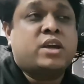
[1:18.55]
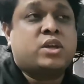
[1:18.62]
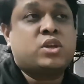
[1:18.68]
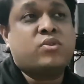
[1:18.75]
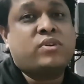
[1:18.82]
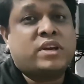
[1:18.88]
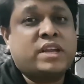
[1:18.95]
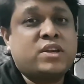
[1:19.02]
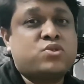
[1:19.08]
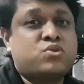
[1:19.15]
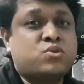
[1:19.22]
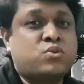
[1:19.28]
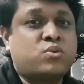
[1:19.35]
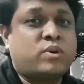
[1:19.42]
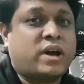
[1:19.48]
you will need
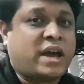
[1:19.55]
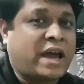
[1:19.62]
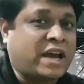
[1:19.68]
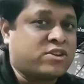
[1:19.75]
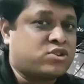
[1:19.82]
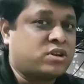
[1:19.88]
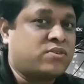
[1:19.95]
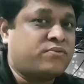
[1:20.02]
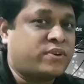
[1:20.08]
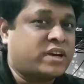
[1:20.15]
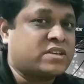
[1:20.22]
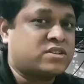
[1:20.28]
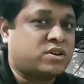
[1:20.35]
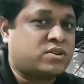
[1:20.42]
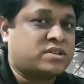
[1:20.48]
to actually
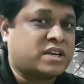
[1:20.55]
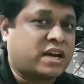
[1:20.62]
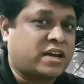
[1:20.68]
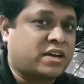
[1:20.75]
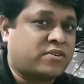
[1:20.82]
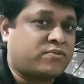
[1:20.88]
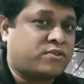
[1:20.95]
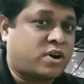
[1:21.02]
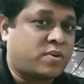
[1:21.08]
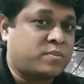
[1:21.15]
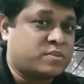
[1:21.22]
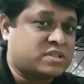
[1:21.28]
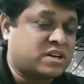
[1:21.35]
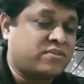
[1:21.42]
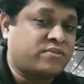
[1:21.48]
fix your tire from
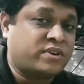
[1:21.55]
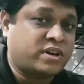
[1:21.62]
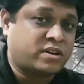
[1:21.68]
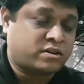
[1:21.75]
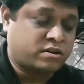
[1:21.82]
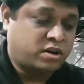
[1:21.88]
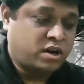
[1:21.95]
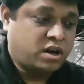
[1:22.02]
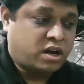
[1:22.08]
somewhere